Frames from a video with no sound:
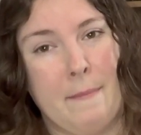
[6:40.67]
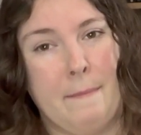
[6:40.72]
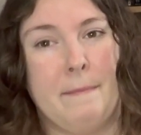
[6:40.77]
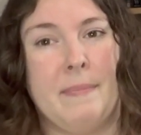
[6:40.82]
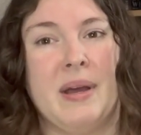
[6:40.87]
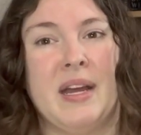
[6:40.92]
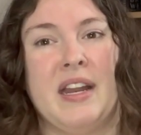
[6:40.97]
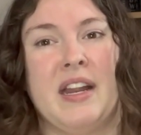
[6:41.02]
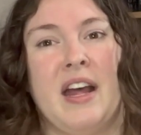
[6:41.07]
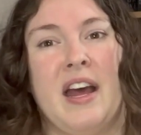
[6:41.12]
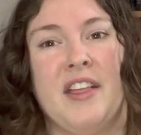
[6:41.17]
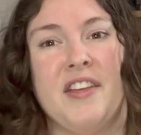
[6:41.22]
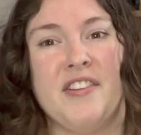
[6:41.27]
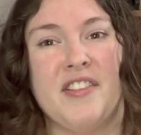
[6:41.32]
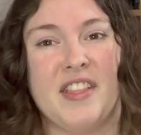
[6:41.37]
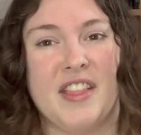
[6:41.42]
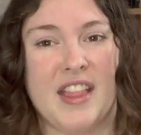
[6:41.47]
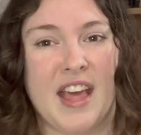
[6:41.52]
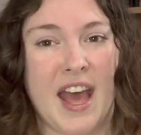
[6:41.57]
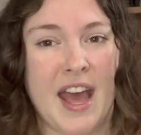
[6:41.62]
But other
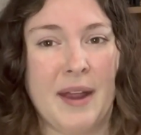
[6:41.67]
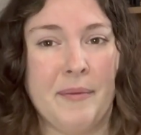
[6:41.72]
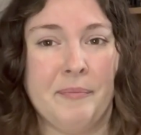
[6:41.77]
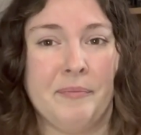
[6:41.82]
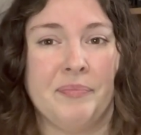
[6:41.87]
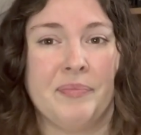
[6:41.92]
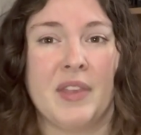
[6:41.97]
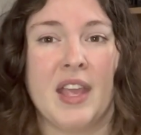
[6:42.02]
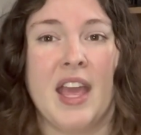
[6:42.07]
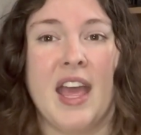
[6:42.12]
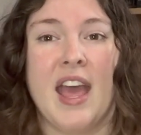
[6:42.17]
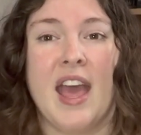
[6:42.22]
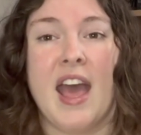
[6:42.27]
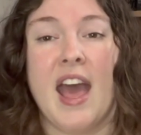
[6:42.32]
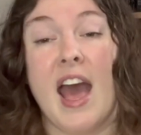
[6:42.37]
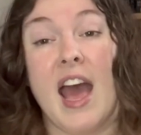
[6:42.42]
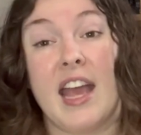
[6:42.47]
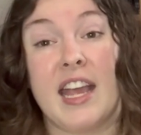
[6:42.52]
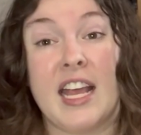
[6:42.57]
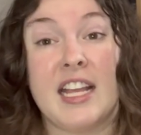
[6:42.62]
than that,
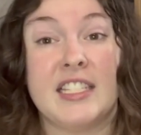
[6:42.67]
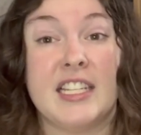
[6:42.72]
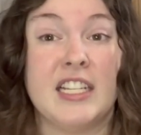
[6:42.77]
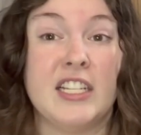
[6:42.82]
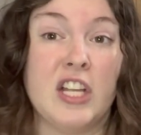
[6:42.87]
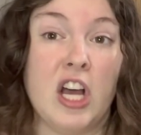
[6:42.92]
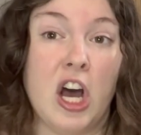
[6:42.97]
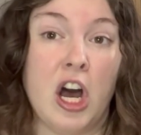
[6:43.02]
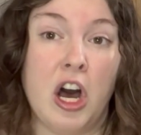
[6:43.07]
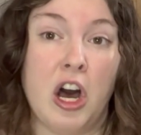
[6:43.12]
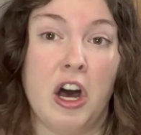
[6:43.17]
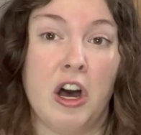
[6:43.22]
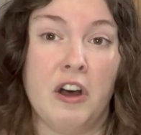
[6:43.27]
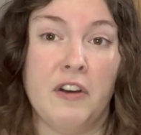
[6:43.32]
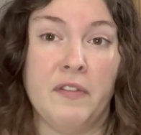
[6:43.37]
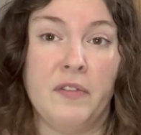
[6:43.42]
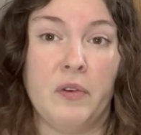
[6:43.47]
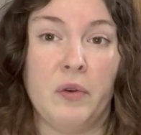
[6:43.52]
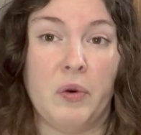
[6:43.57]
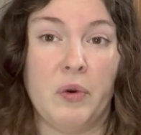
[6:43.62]
I guess that's all
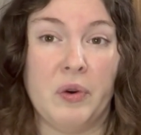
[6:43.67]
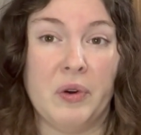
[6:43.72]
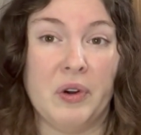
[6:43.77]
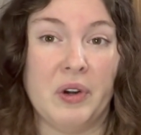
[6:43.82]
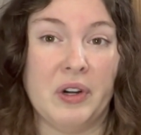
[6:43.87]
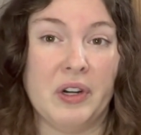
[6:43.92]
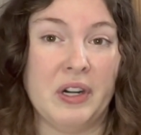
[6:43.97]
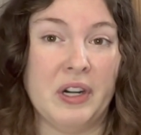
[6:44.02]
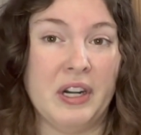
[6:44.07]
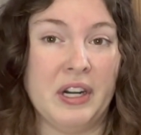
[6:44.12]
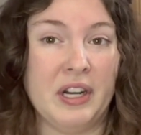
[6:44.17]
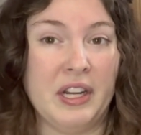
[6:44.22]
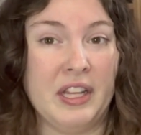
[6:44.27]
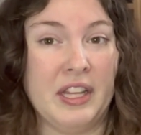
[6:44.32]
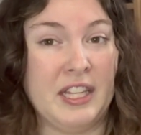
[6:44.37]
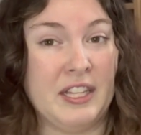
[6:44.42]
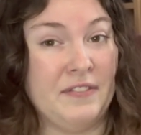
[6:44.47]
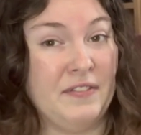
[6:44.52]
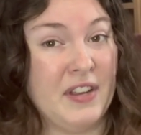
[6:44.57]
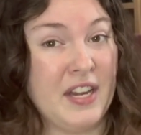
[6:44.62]
for
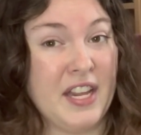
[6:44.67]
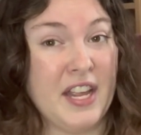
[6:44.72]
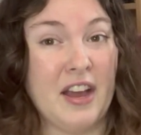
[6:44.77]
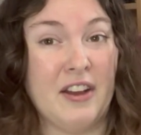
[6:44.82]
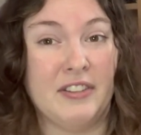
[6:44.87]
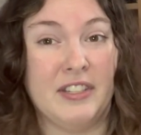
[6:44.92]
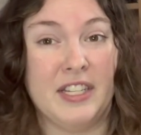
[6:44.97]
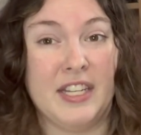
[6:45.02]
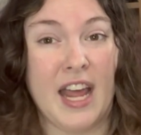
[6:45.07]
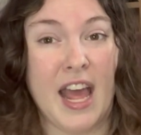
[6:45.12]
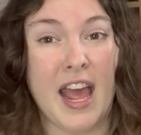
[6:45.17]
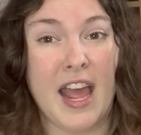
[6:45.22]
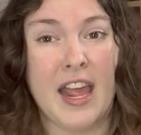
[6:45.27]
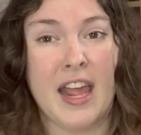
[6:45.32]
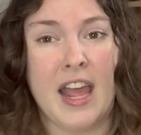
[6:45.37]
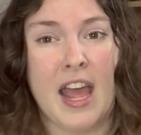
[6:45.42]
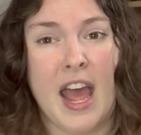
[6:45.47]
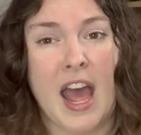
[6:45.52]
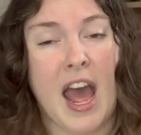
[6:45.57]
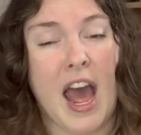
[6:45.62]
the video
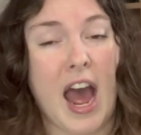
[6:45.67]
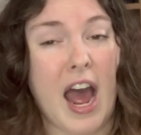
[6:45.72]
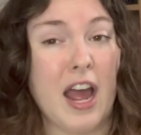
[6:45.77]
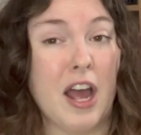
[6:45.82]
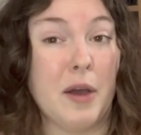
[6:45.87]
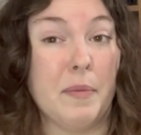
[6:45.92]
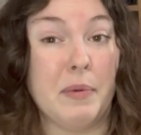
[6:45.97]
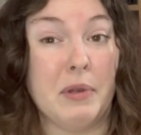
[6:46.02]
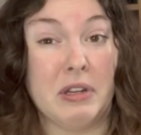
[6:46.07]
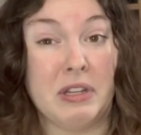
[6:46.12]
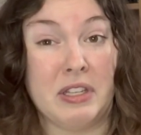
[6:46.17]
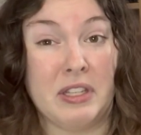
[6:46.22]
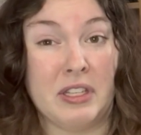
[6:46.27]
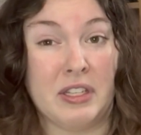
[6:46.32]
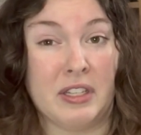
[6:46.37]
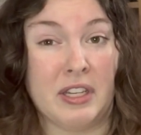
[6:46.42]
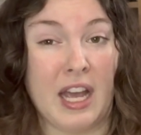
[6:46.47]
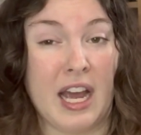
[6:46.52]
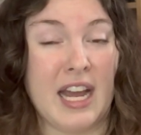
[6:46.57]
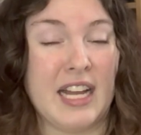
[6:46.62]
today. I hope you
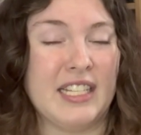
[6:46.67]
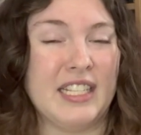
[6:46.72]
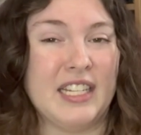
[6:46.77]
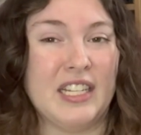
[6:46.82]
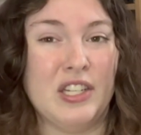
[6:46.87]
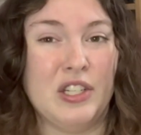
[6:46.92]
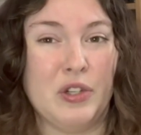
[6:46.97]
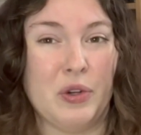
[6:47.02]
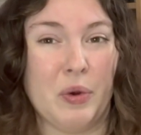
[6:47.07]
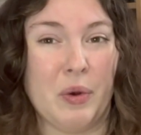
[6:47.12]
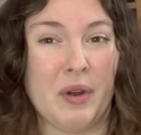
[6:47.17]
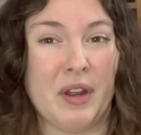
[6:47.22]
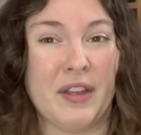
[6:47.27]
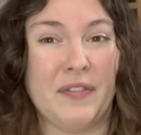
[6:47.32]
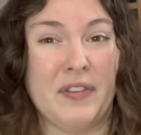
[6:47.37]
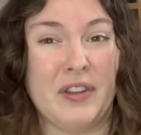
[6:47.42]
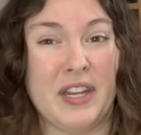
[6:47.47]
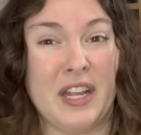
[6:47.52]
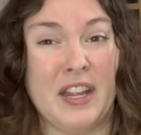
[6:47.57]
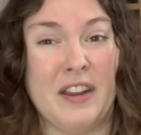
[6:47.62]
guys did enjoy. If
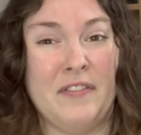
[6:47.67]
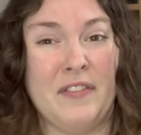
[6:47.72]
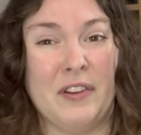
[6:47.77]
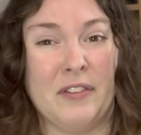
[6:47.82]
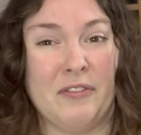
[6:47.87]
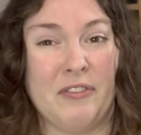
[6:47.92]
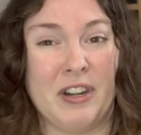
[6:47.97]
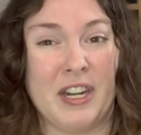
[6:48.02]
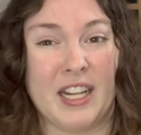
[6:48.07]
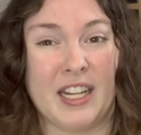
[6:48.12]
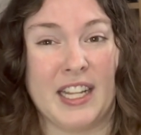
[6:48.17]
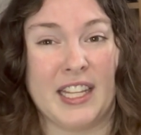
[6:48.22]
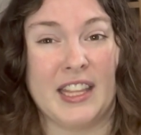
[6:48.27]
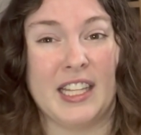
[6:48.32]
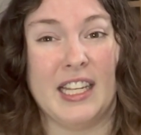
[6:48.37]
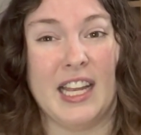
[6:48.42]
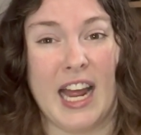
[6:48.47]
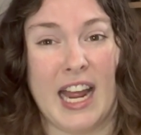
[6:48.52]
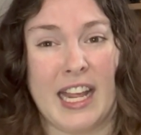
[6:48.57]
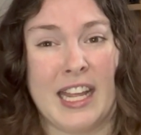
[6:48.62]
you did, feel free to click
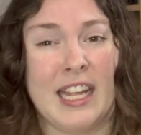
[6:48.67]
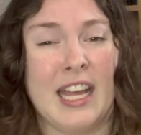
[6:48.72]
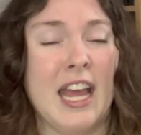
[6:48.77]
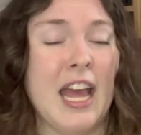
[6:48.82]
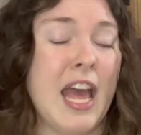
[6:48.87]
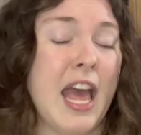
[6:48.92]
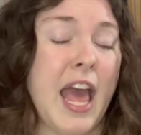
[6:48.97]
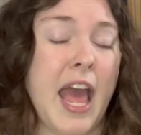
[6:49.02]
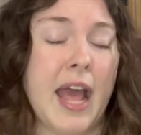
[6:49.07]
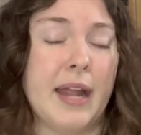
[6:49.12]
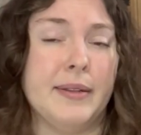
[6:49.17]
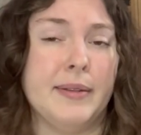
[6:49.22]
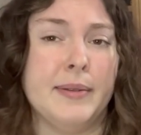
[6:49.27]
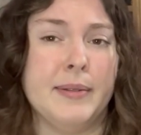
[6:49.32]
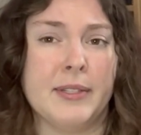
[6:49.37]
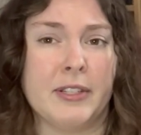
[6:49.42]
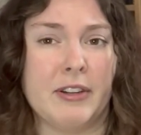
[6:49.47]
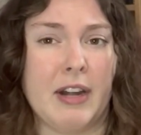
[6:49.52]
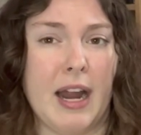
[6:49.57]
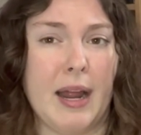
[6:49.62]
the like and
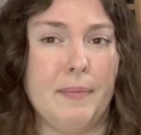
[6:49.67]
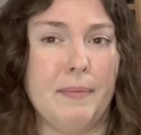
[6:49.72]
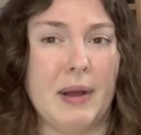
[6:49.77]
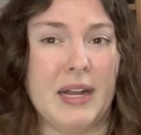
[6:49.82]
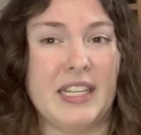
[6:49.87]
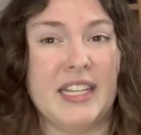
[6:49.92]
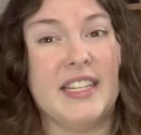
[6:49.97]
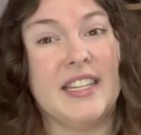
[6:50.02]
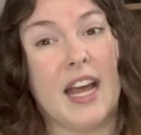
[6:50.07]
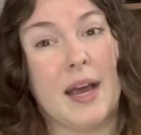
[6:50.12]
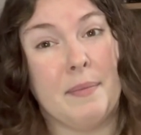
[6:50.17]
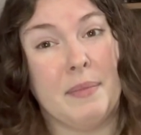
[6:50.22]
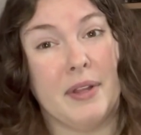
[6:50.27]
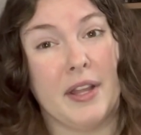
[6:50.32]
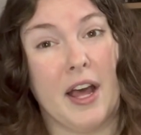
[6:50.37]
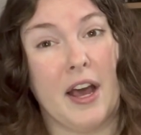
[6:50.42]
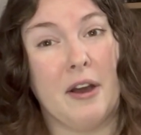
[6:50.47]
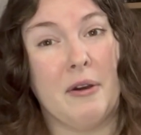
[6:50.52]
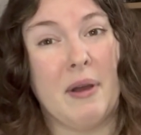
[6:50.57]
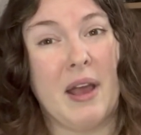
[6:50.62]
subscribe button down
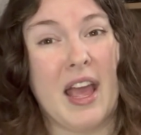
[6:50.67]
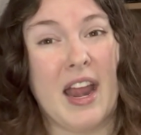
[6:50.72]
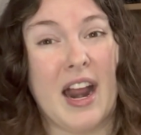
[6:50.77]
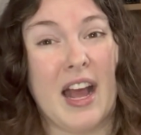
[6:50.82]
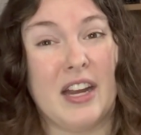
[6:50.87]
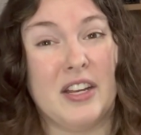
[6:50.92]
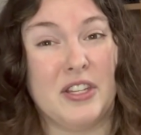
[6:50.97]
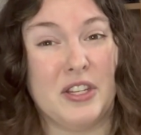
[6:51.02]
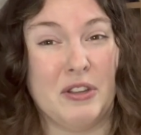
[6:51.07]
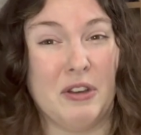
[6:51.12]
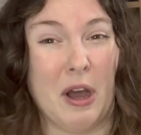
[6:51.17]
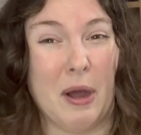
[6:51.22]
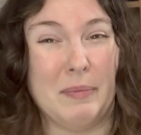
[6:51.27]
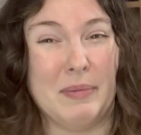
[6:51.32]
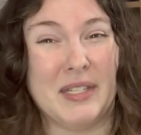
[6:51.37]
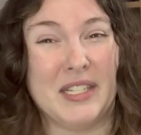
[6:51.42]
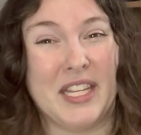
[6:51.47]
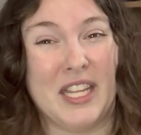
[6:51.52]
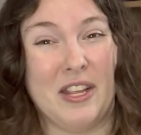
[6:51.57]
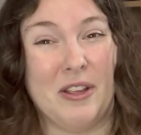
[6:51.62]
below, and I do hope
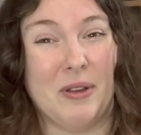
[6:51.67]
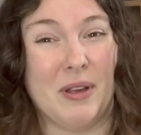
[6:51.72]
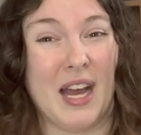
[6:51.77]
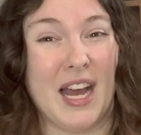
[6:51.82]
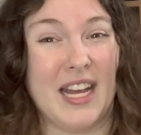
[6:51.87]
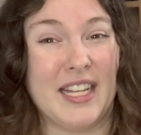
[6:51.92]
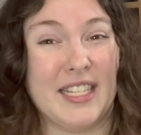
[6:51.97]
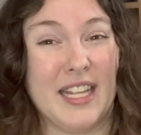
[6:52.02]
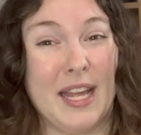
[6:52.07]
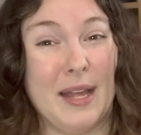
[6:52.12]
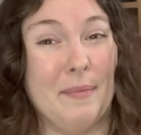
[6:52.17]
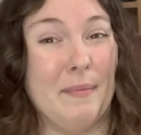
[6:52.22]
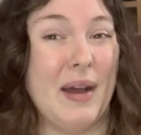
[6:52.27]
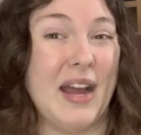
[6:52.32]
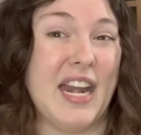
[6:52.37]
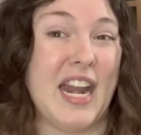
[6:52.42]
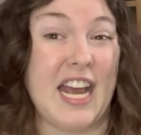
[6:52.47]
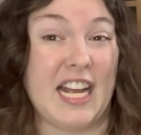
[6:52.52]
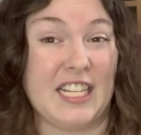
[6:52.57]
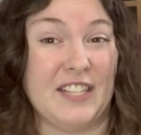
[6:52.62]
to see you guys in my
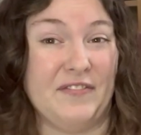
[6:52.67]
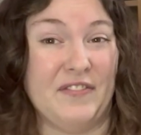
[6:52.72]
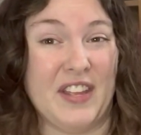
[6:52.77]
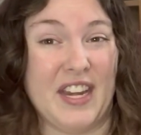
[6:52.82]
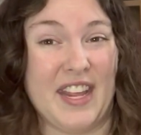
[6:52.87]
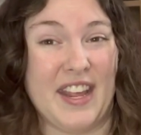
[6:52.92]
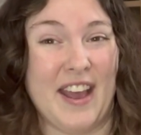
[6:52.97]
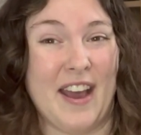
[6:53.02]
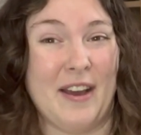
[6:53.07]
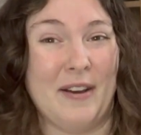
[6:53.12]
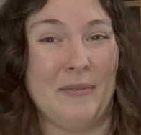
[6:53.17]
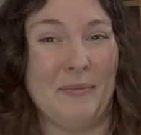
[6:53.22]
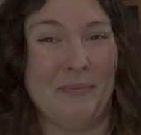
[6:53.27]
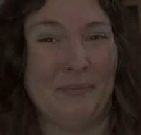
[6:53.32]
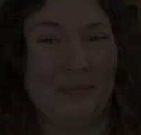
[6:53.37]
next video.